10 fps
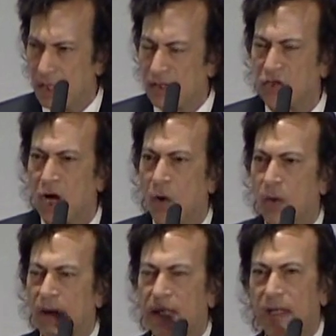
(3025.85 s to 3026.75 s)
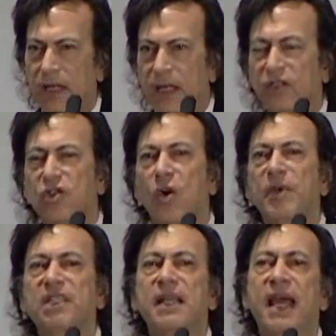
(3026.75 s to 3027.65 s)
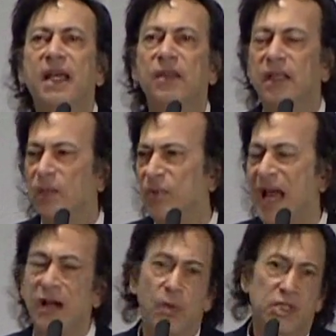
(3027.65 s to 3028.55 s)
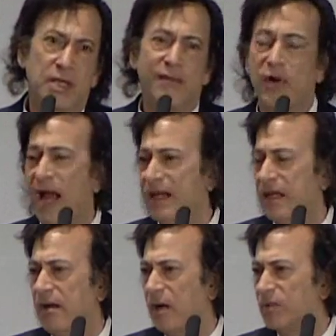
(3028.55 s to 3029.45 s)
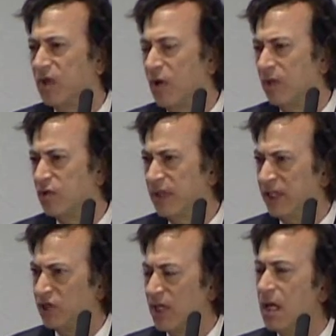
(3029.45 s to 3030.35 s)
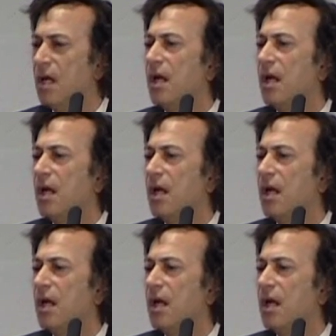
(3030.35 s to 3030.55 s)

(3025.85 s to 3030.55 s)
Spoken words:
so it's no mistake that the piano, which never had any harpsichord tradition,